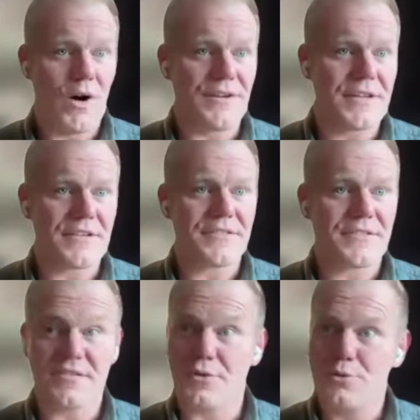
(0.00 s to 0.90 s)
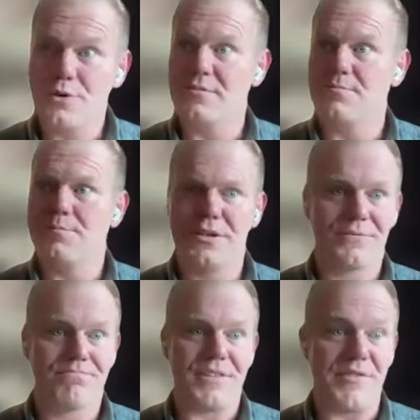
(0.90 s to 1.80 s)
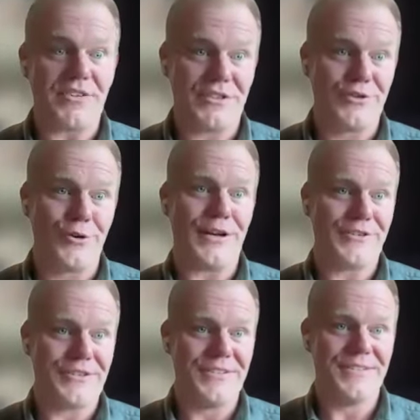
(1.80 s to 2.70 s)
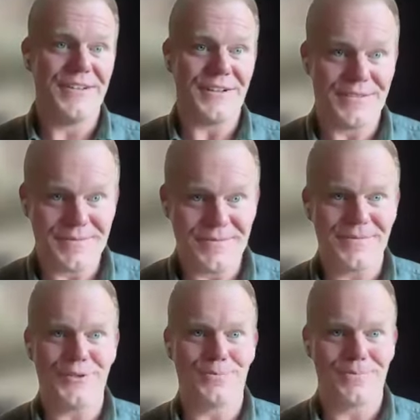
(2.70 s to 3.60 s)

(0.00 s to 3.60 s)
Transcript: And why is that? It's the reason because they've actually took action and